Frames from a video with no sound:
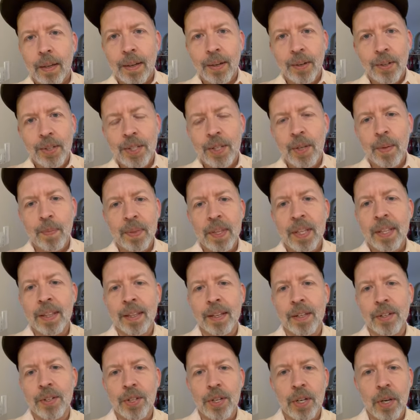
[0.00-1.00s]
Here's something
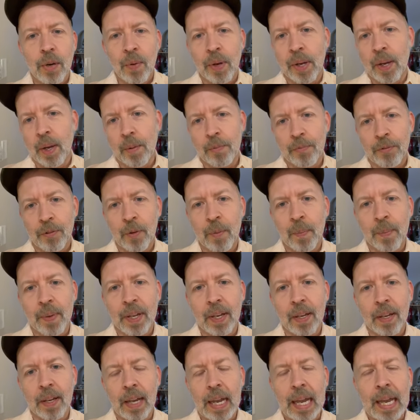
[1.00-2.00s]
that's showing up for
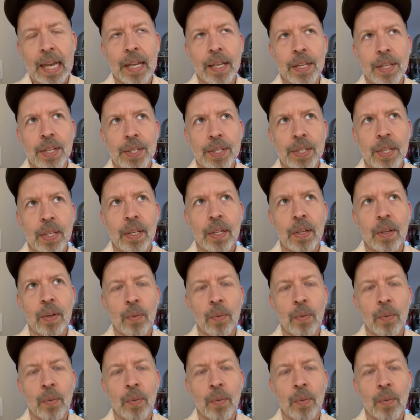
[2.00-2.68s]
me as